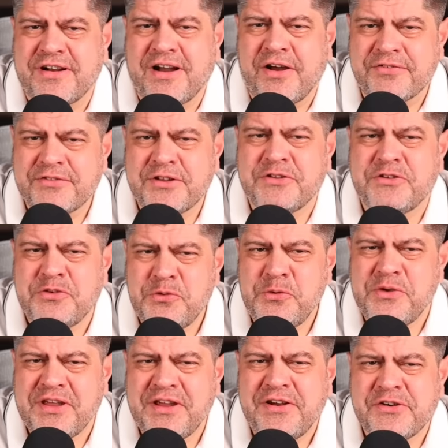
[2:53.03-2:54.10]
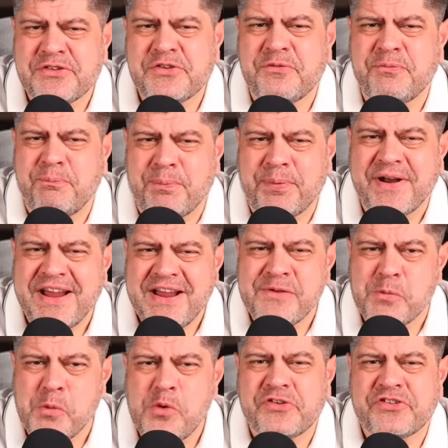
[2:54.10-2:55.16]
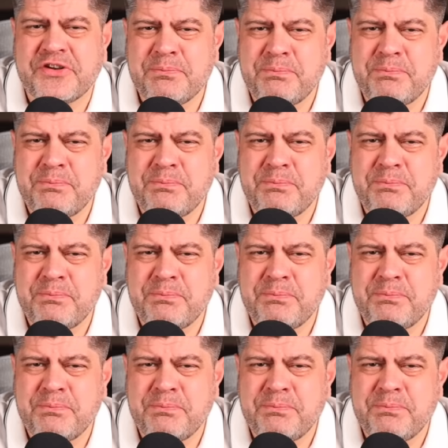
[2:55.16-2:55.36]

after 2 years of brainwashing